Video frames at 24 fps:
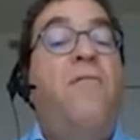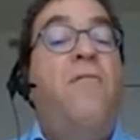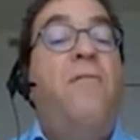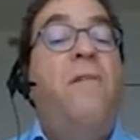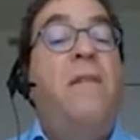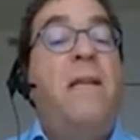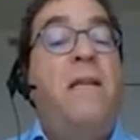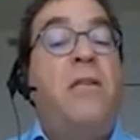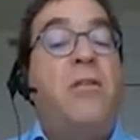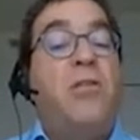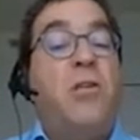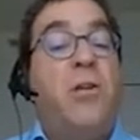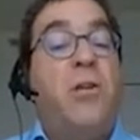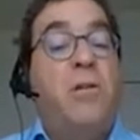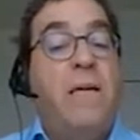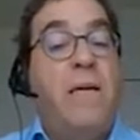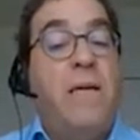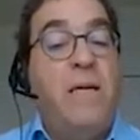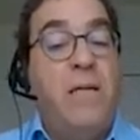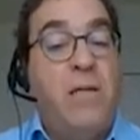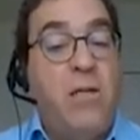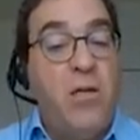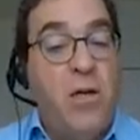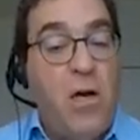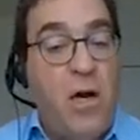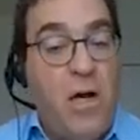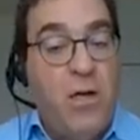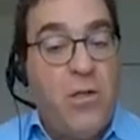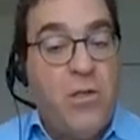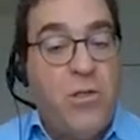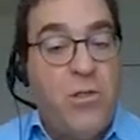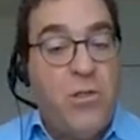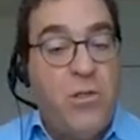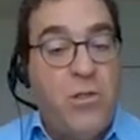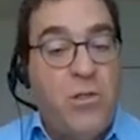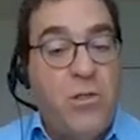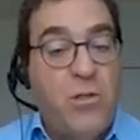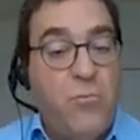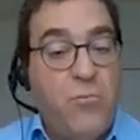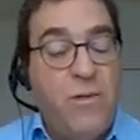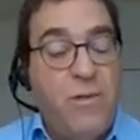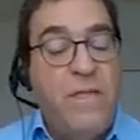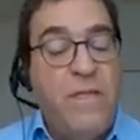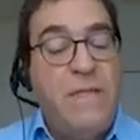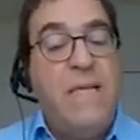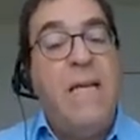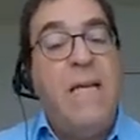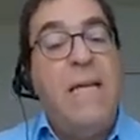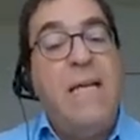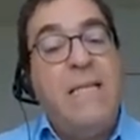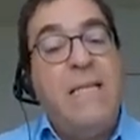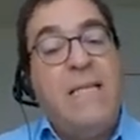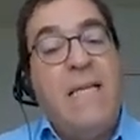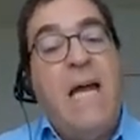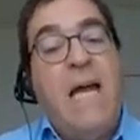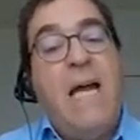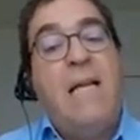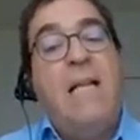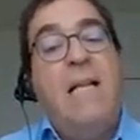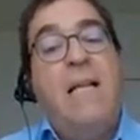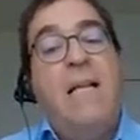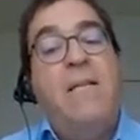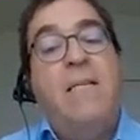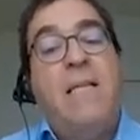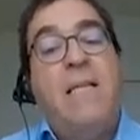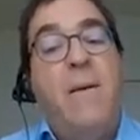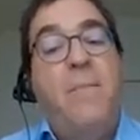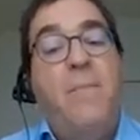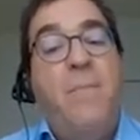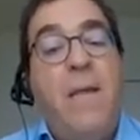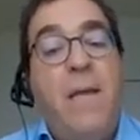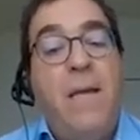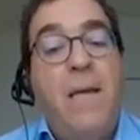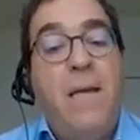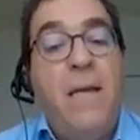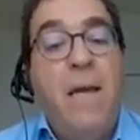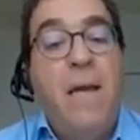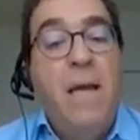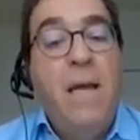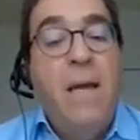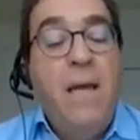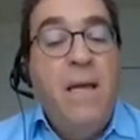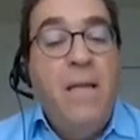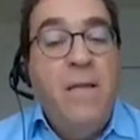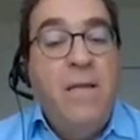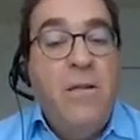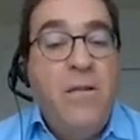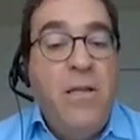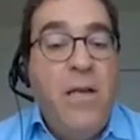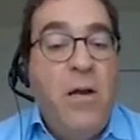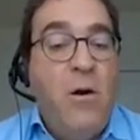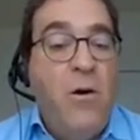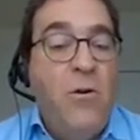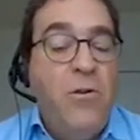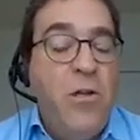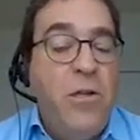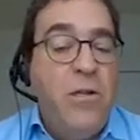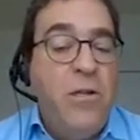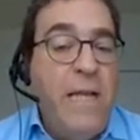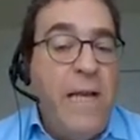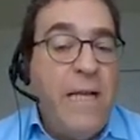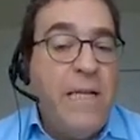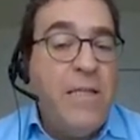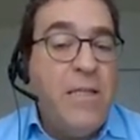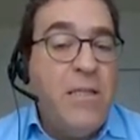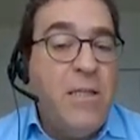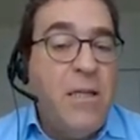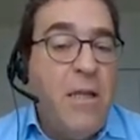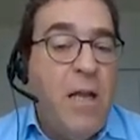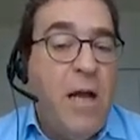financially cautious. We see exactly the same thing on the next